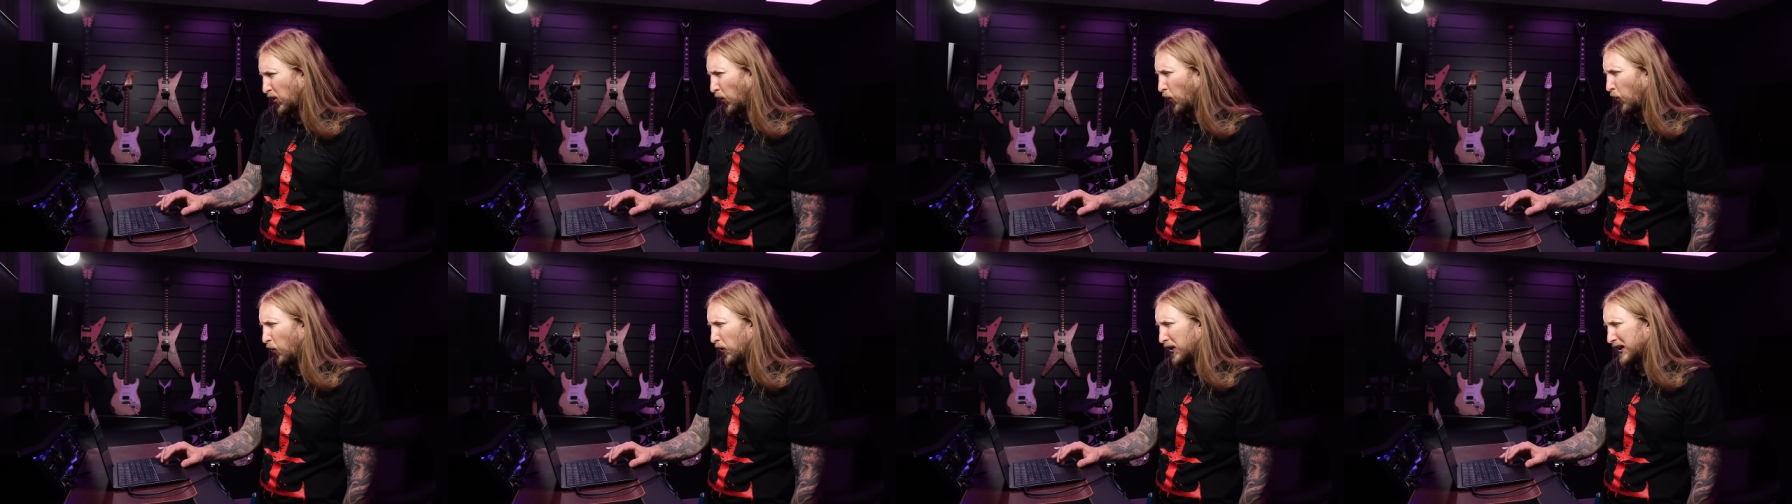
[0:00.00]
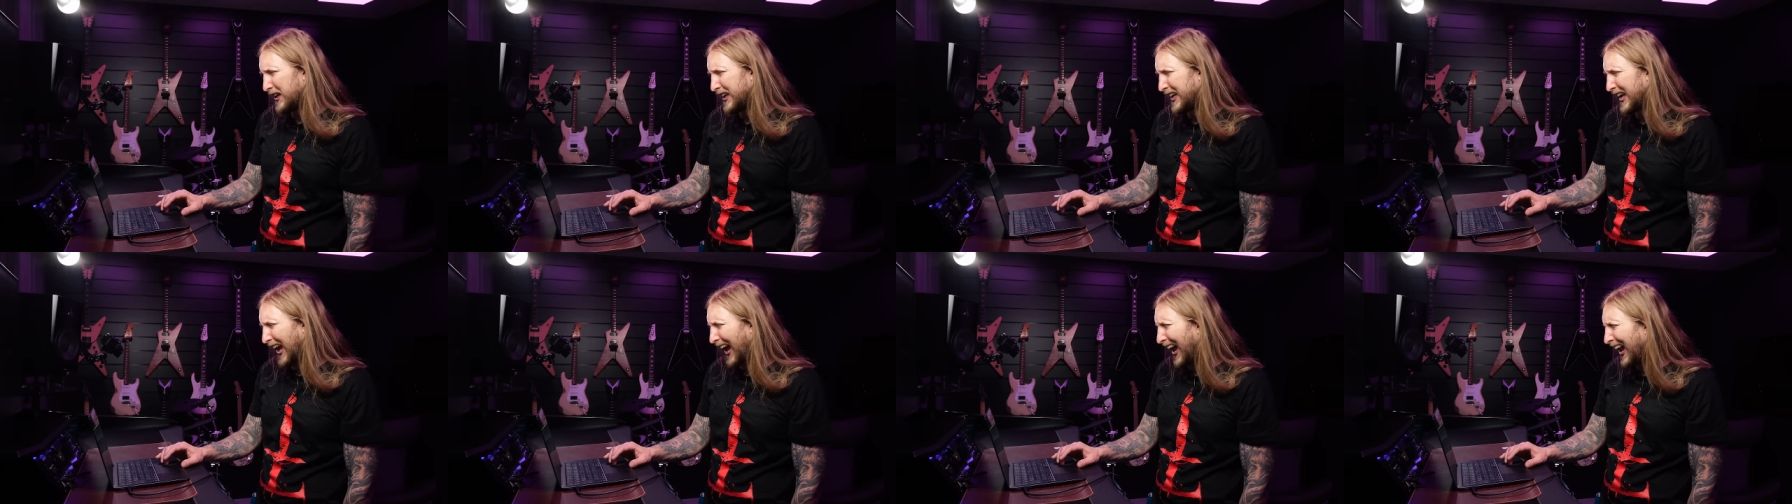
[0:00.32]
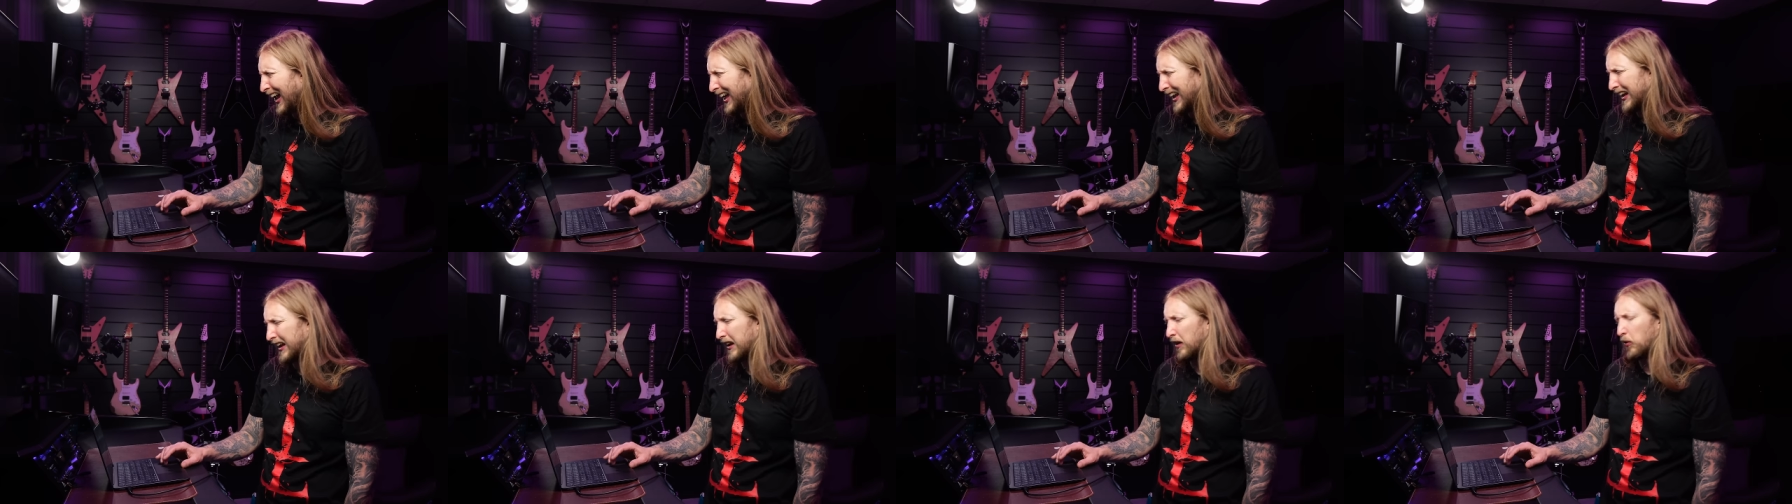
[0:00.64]

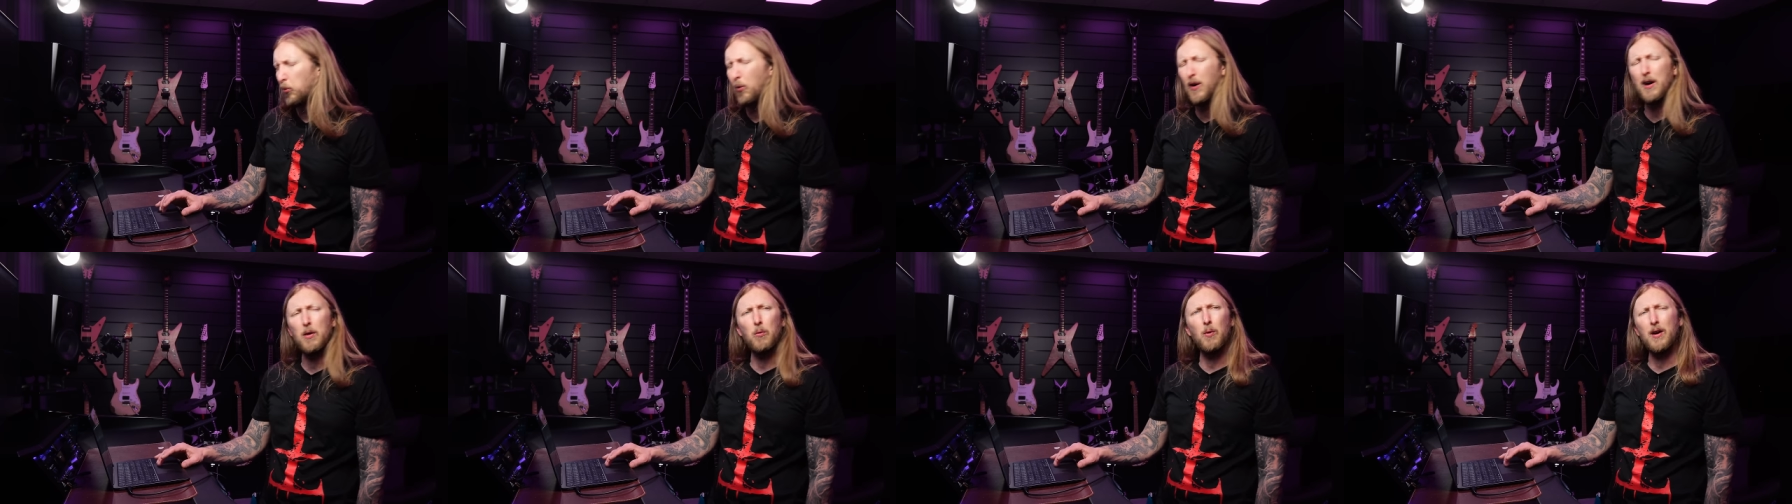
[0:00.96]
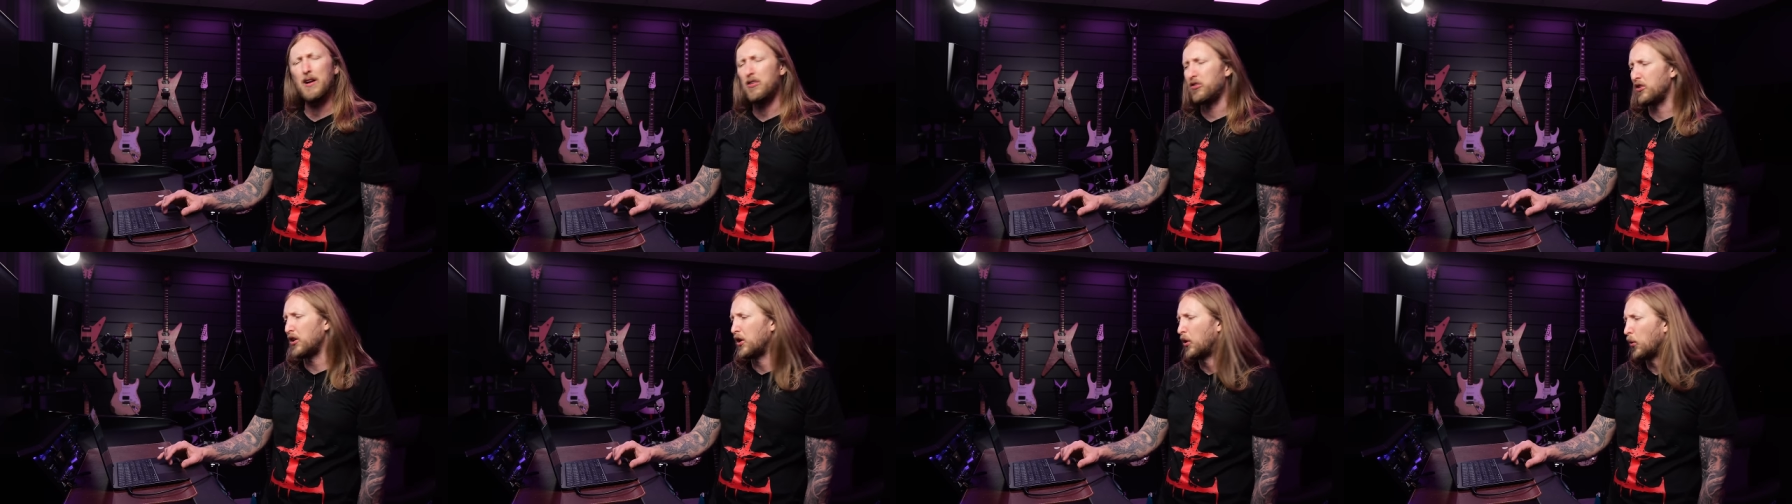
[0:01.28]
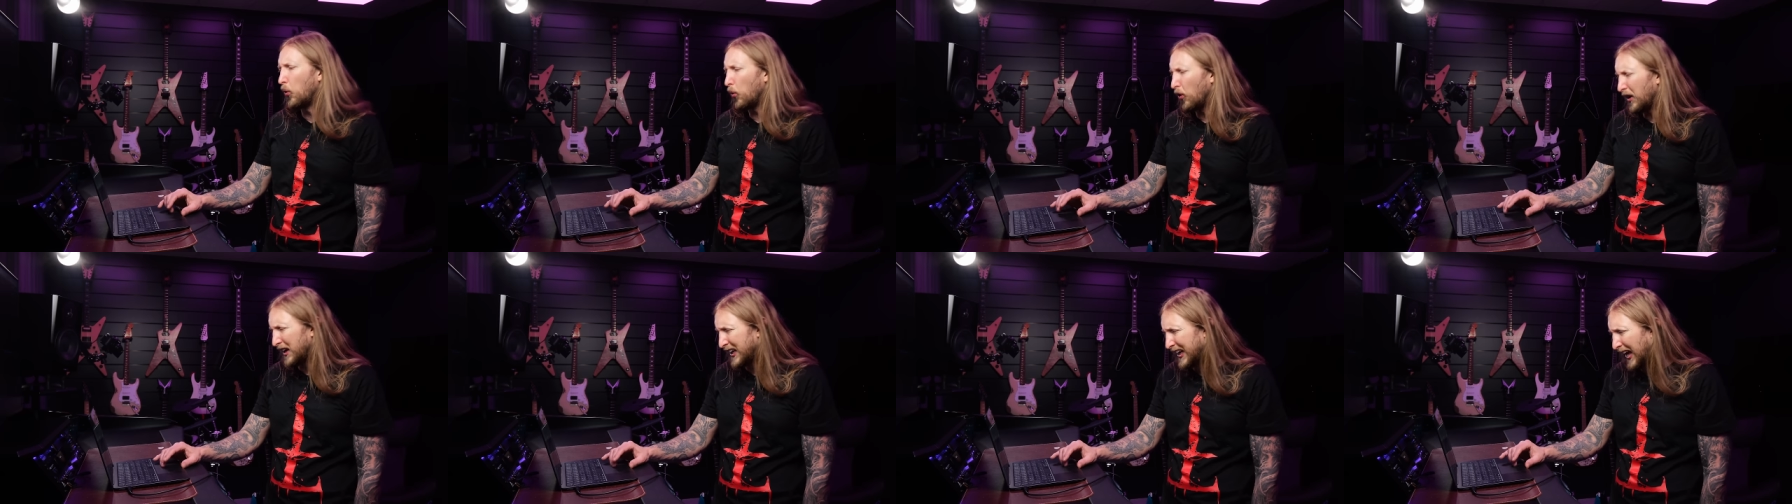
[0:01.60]
Goregehn. What is
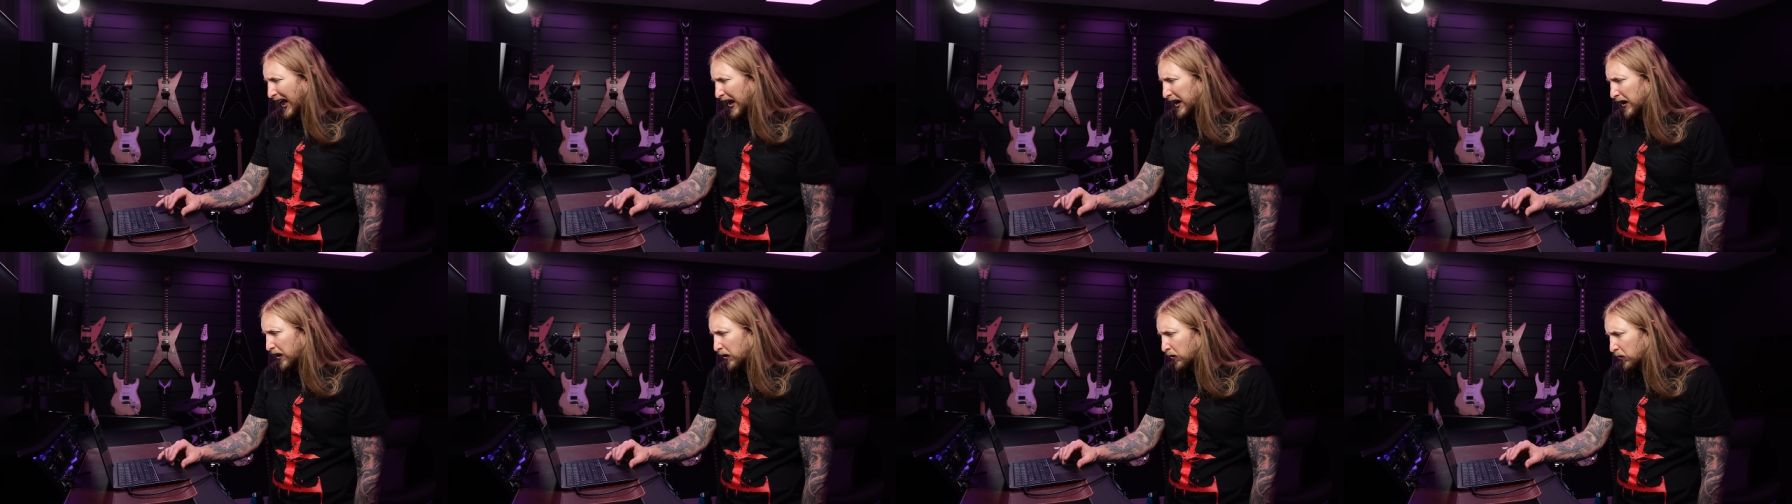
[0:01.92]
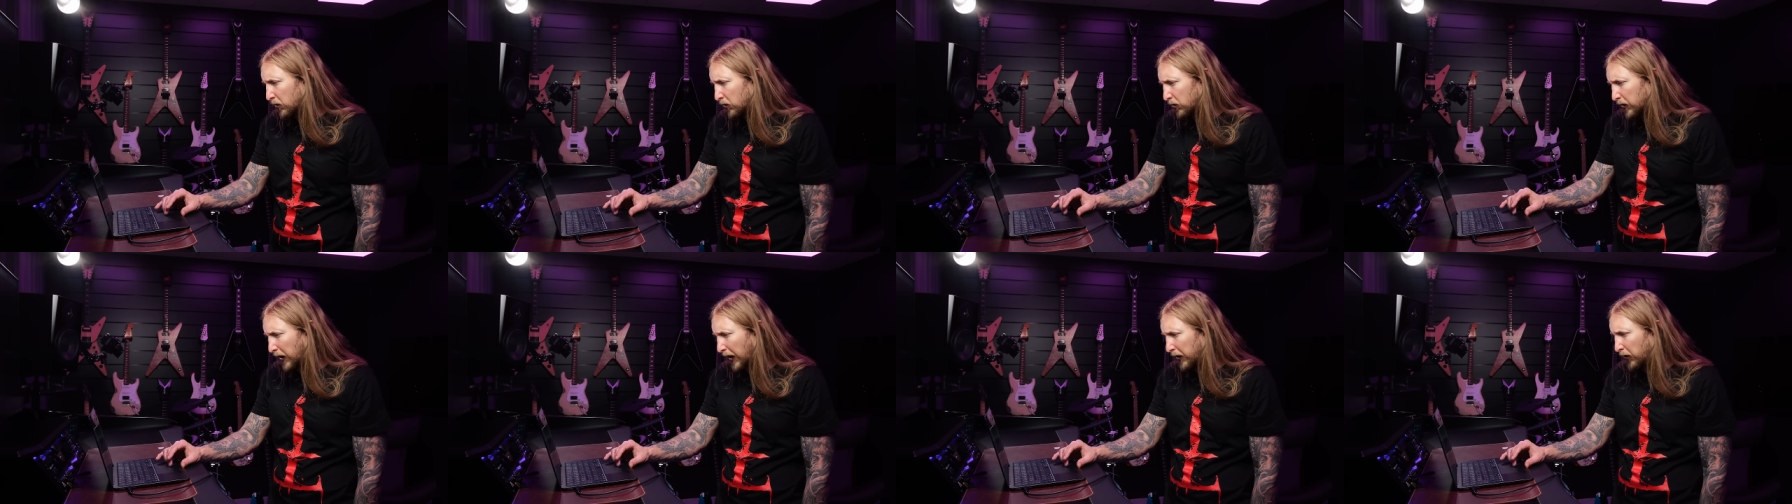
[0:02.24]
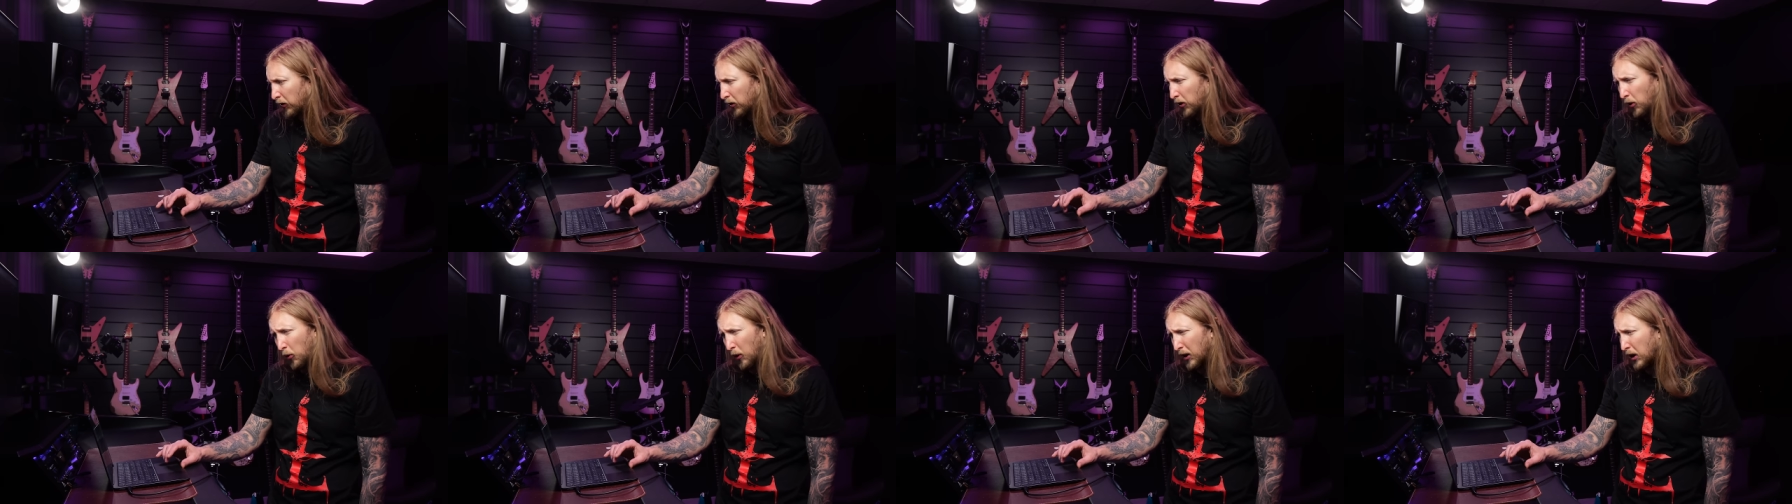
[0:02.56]
Goregehn? I
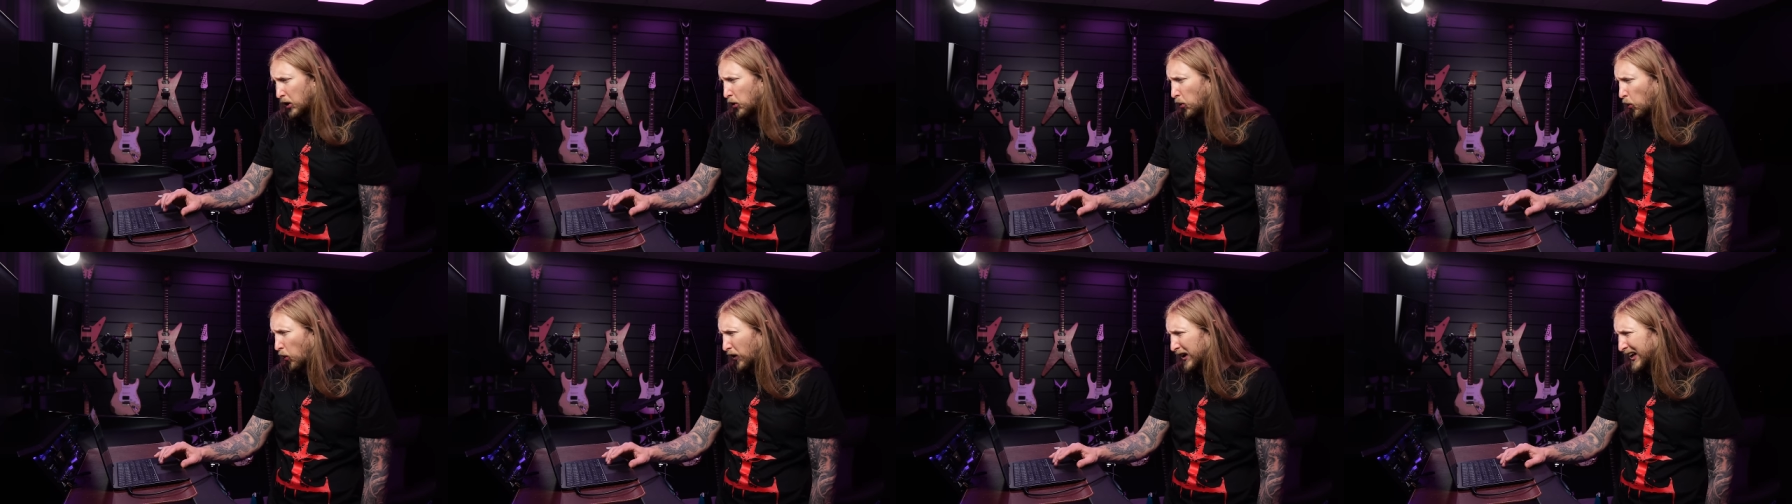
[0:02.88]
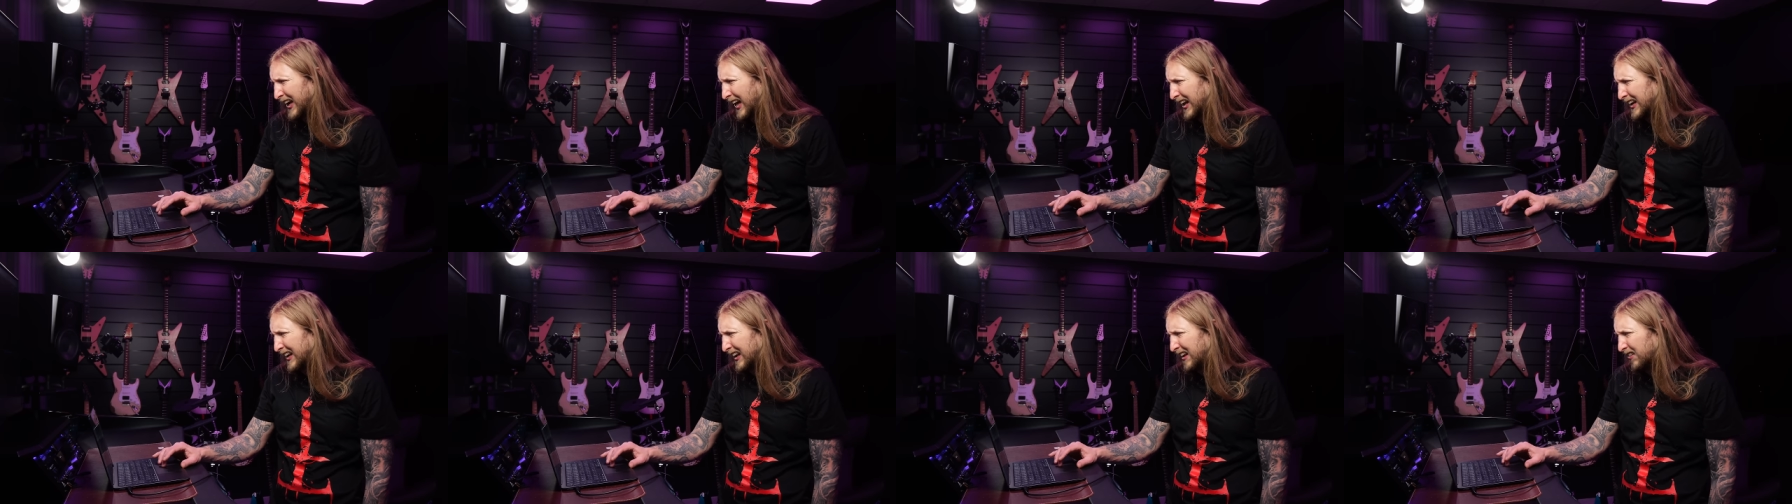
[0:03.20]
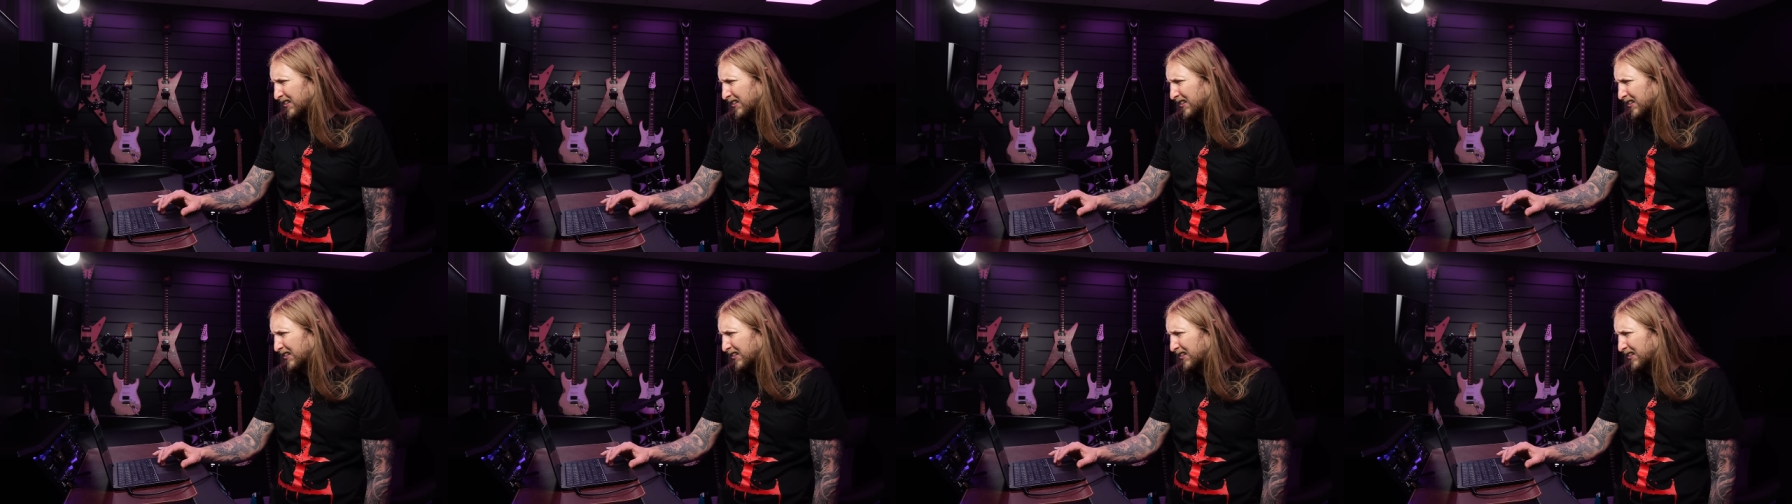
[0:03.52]
don't know what Goregehn